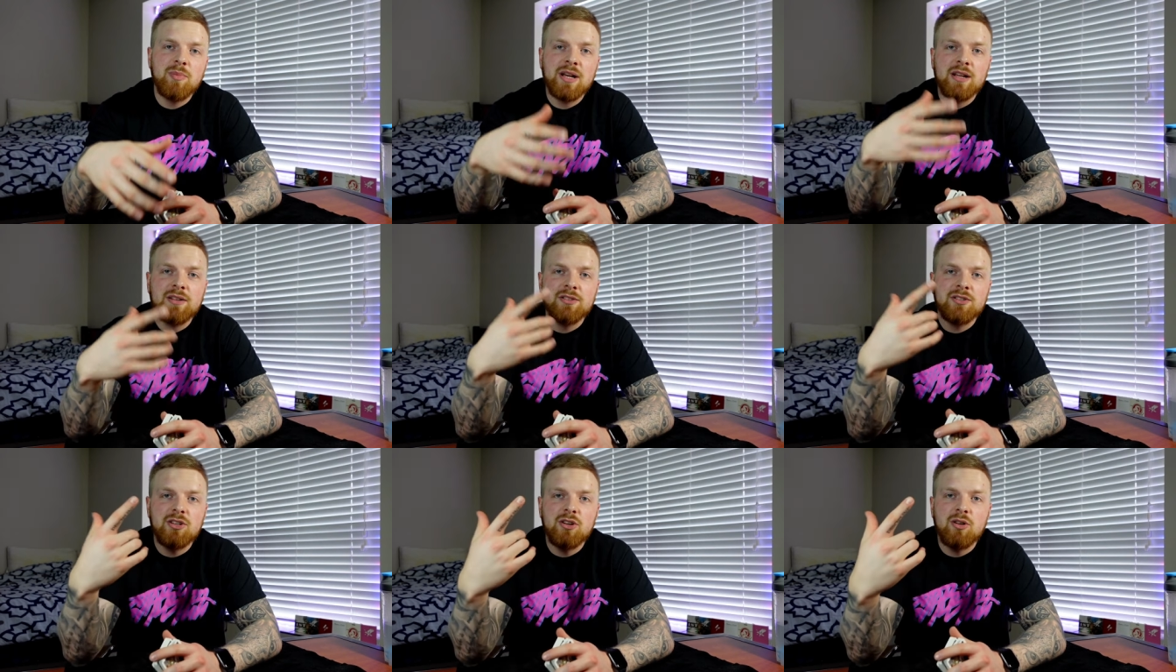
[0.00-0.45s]

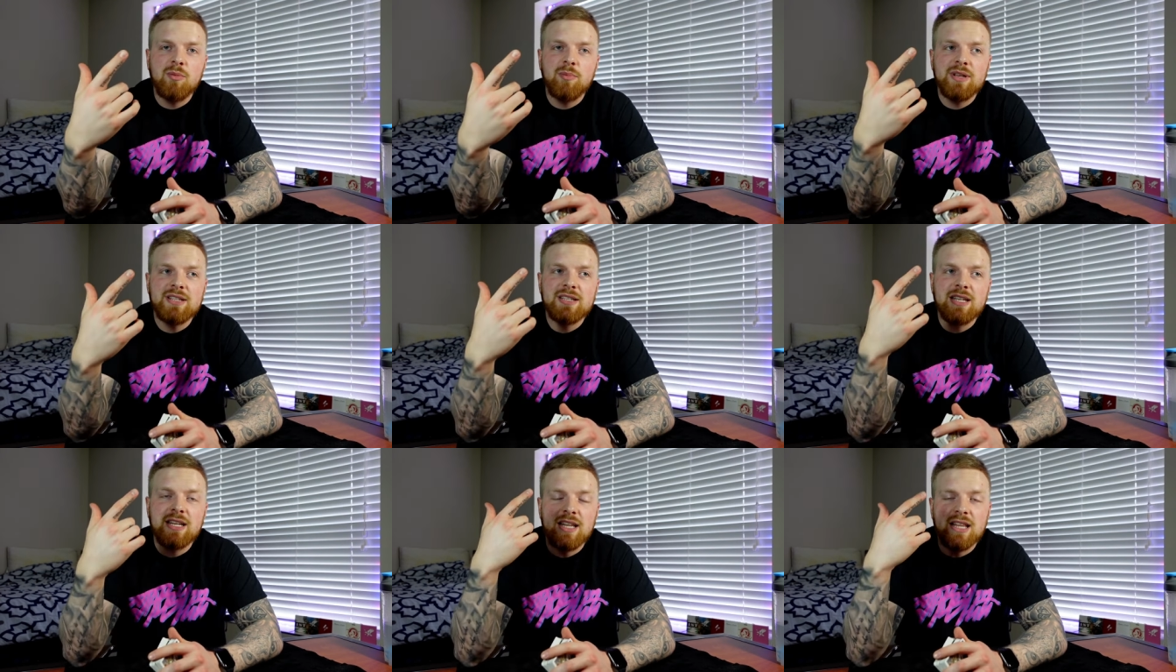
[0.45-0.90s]
bell so you don't
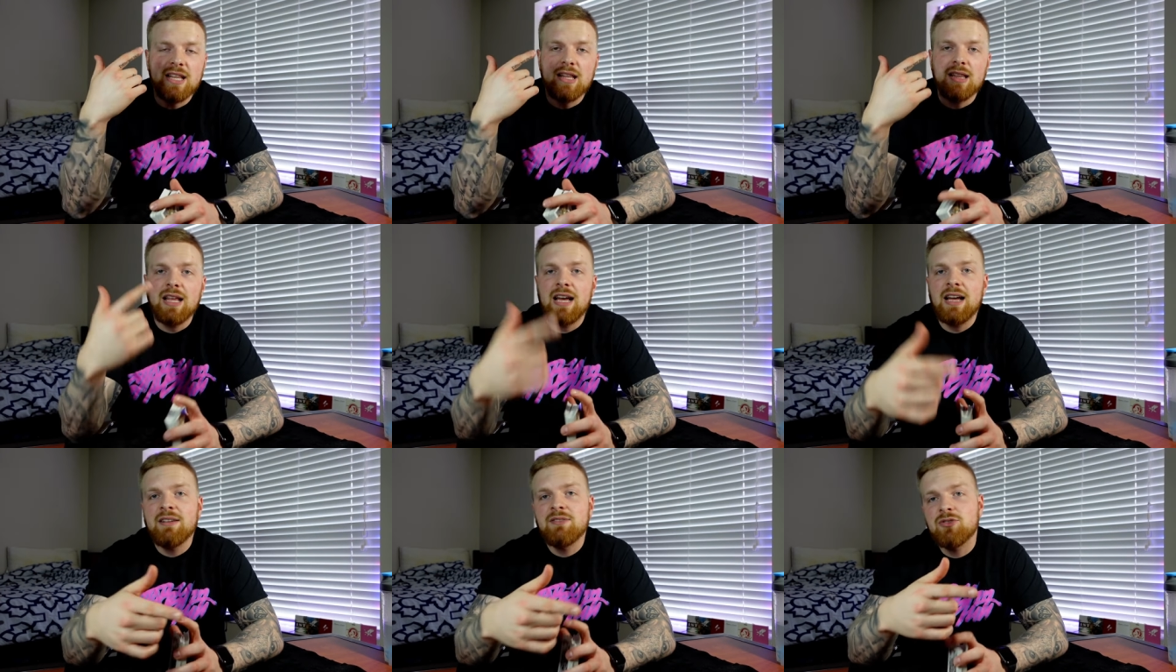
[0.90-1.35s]
miss any of the
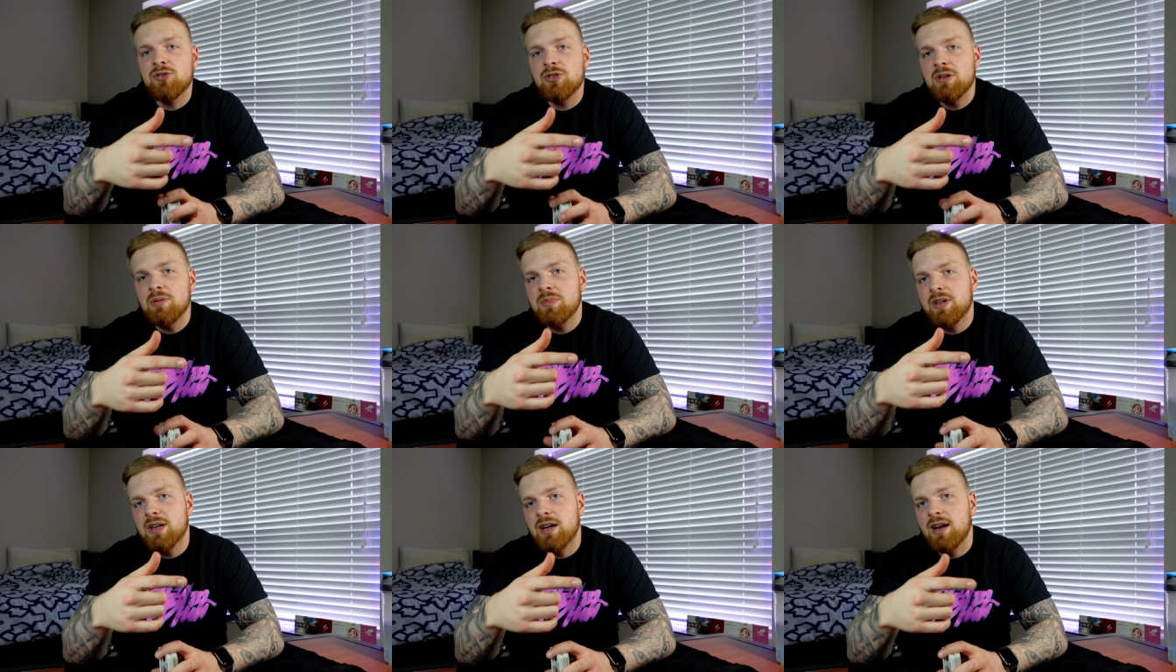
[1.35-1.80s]
live
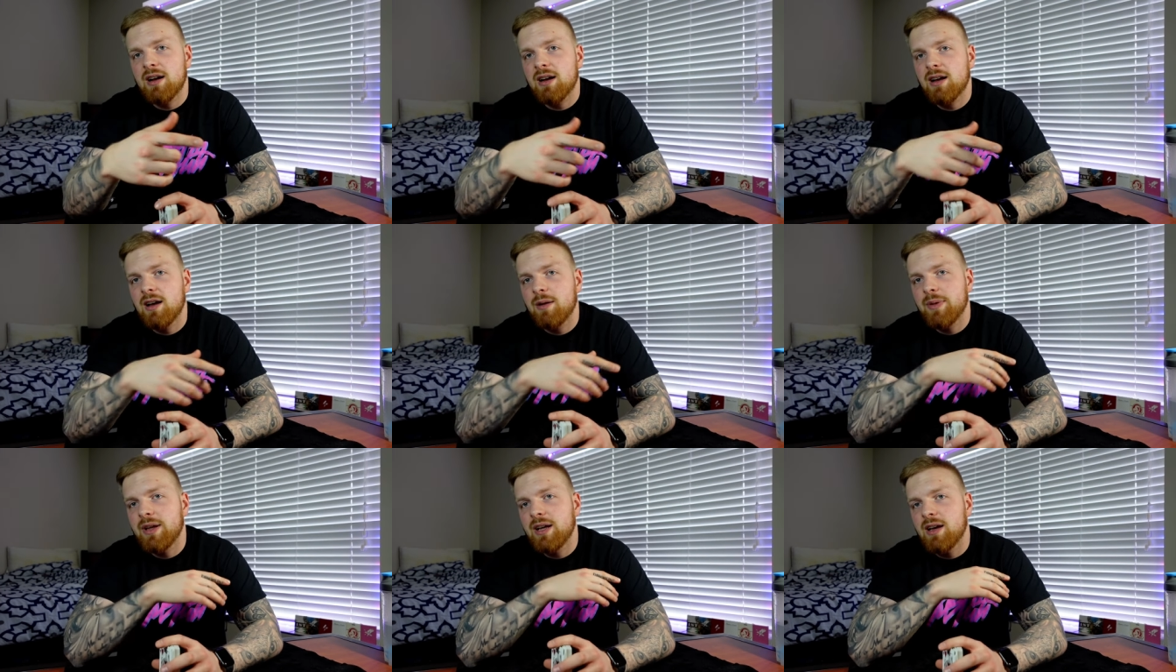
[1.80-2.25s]
streams I
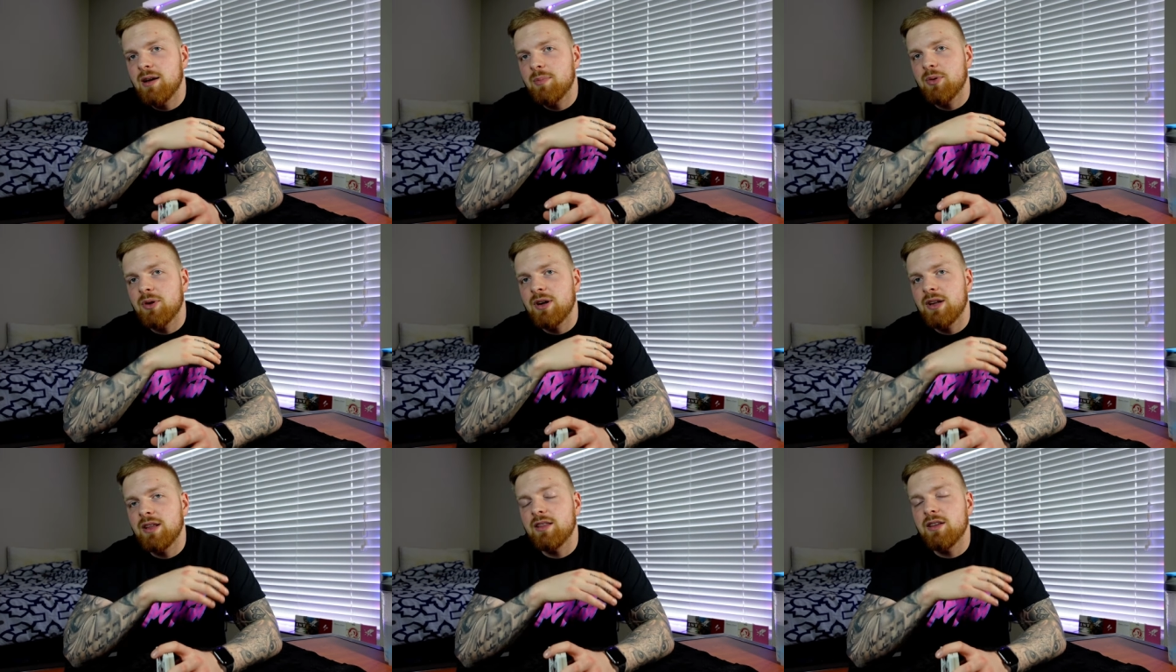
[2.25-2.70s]
got coming up
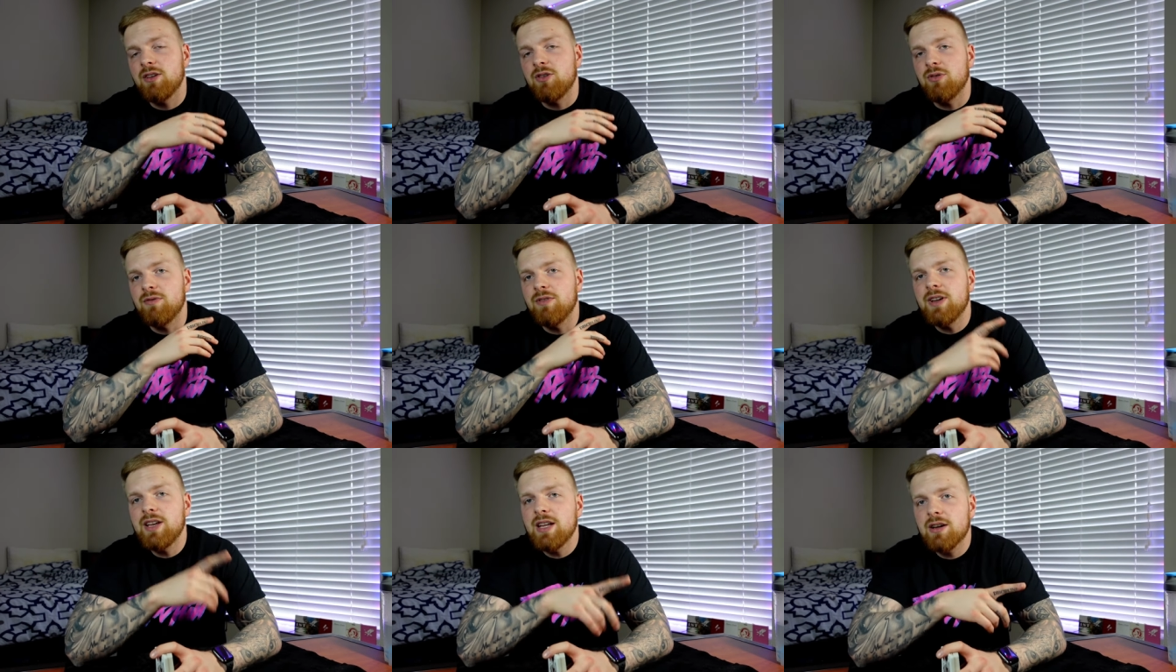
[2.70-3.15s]
or any of the
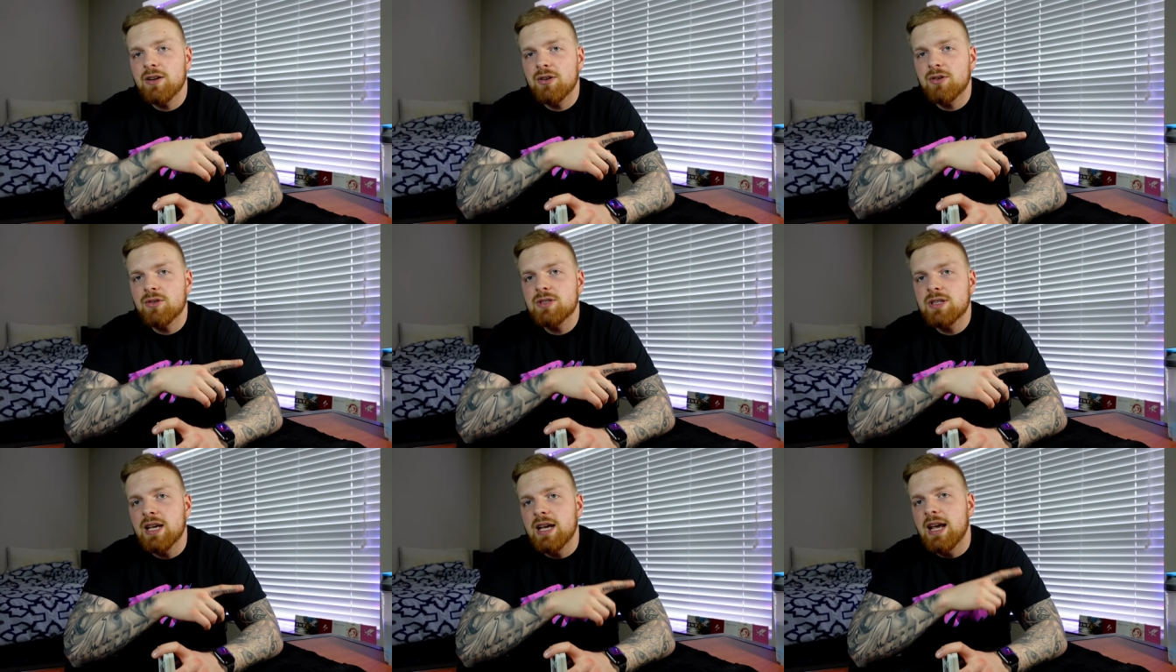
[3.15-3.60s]
new
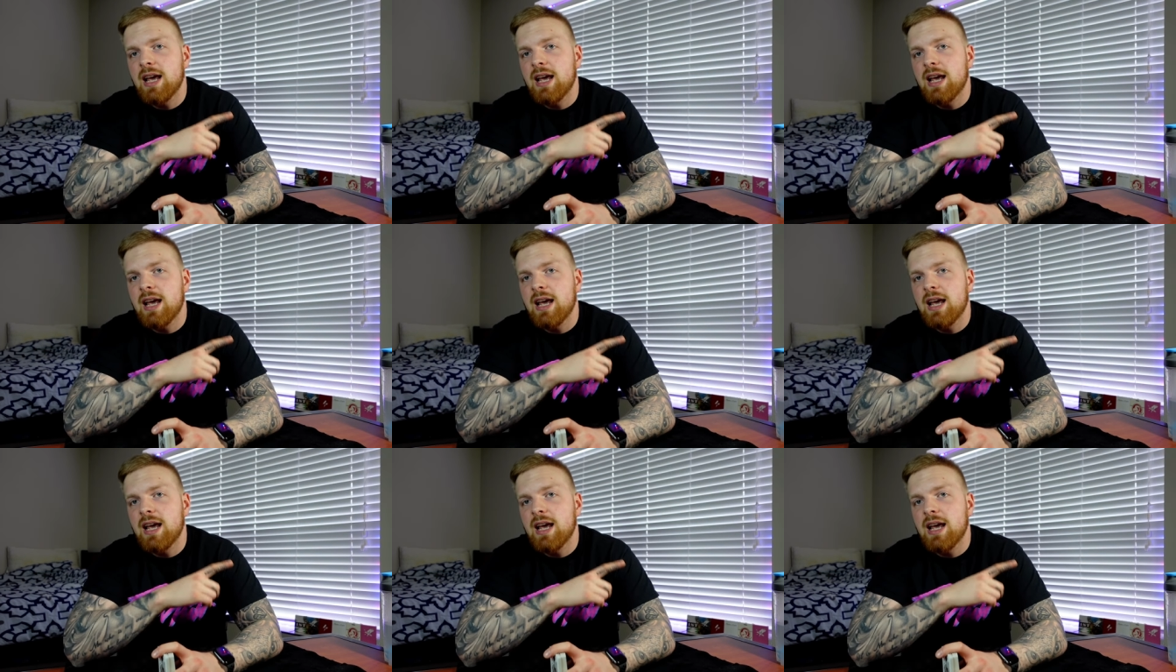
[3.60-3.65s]
videos.